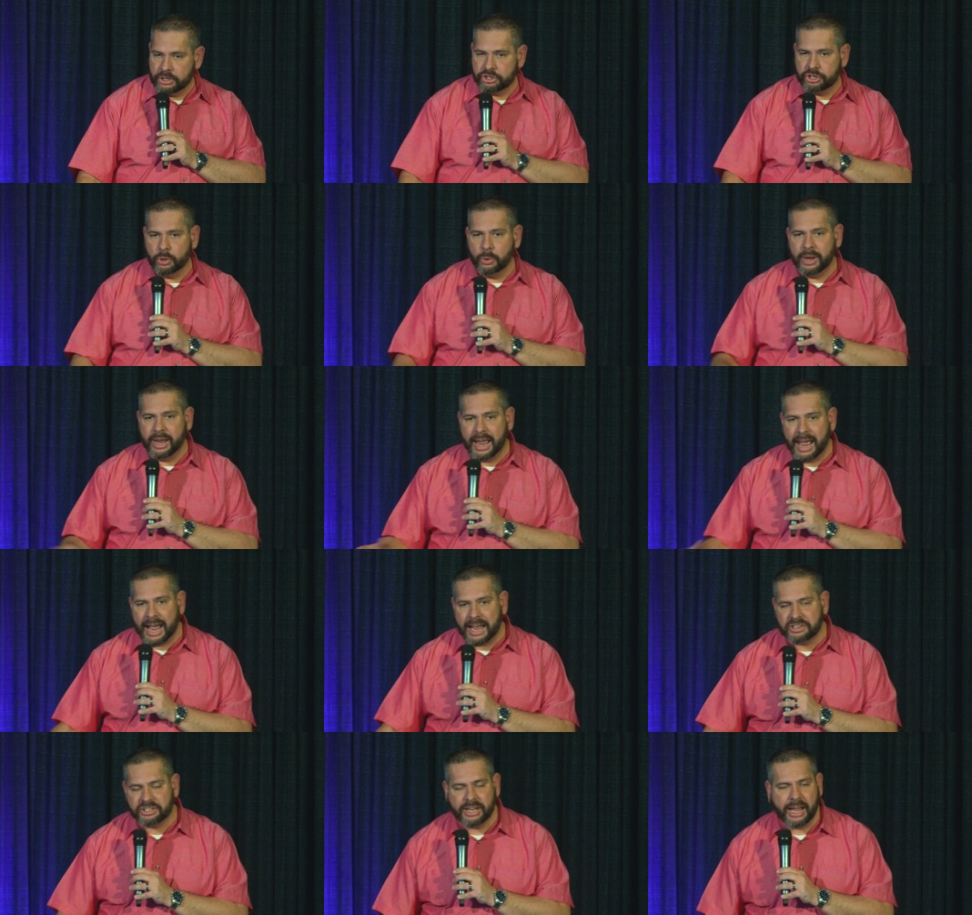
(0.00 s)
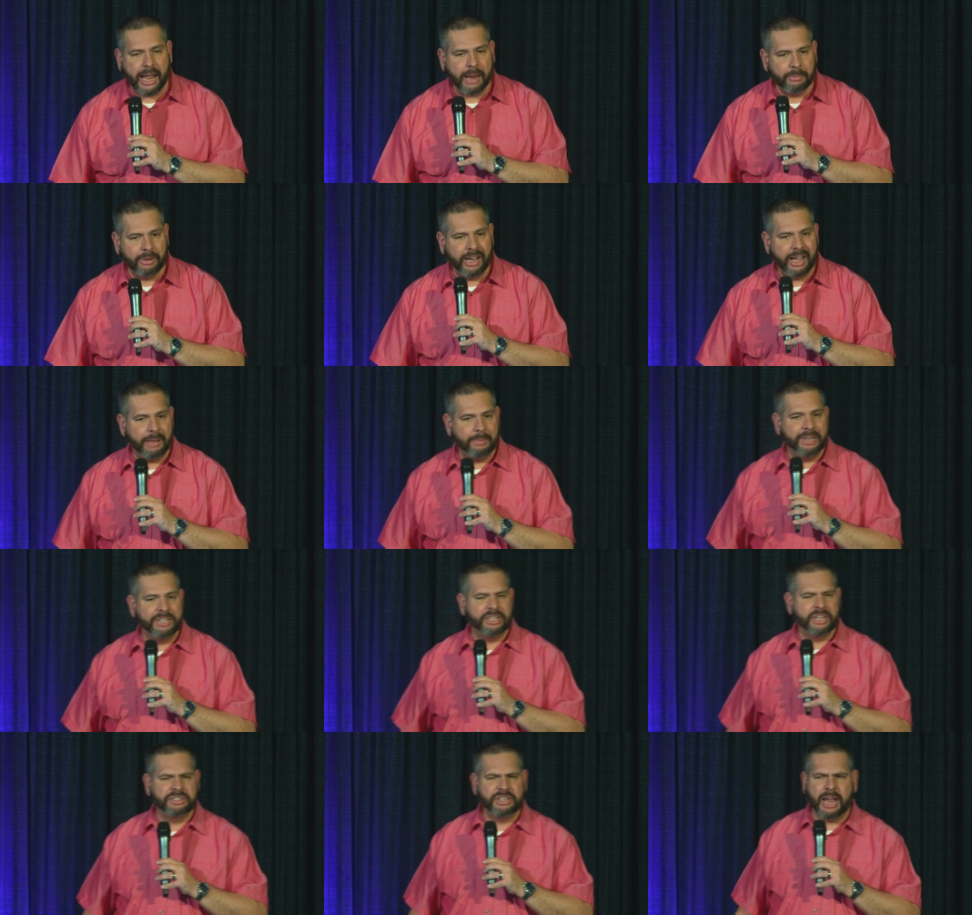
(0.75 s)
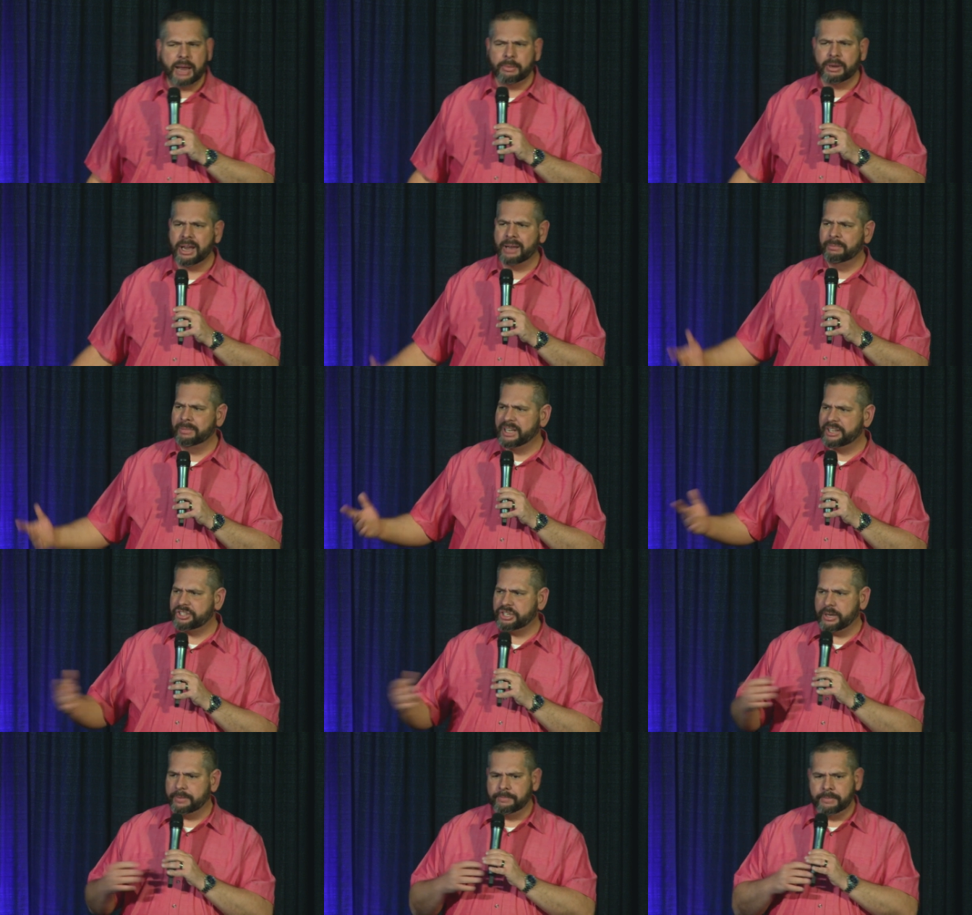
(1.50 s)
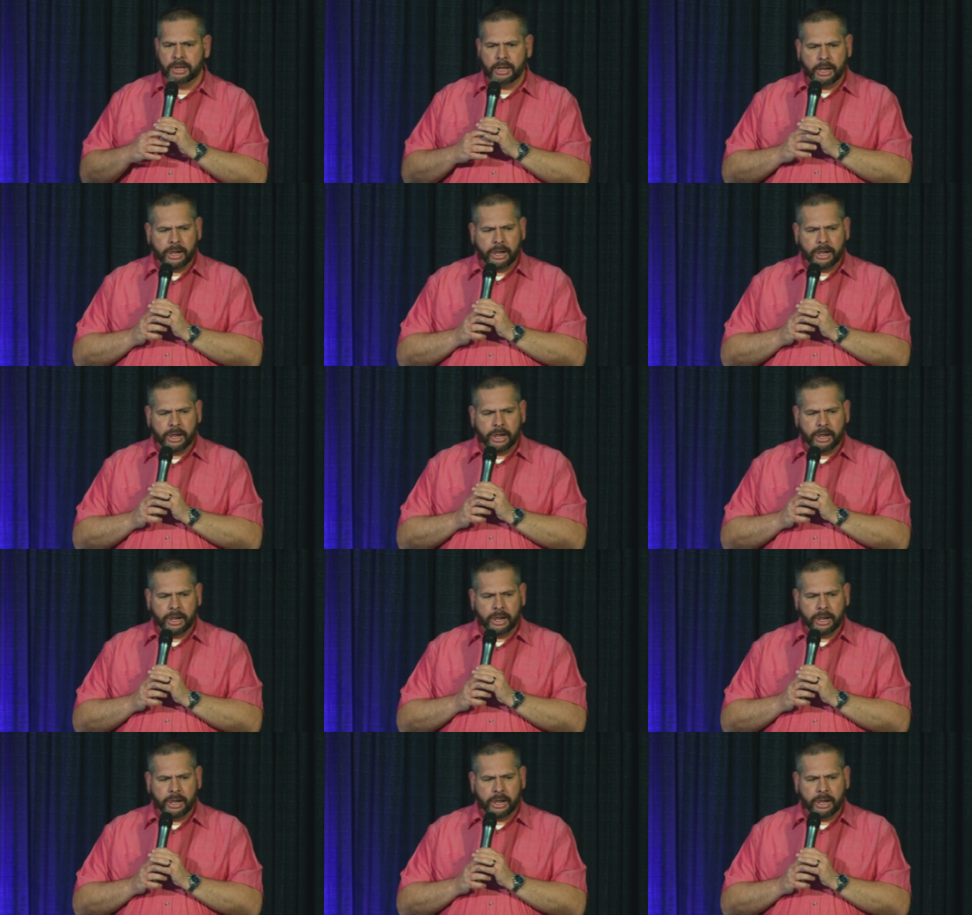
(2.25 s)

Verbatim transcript: So he asked Abraham, he says, Abraham, listen,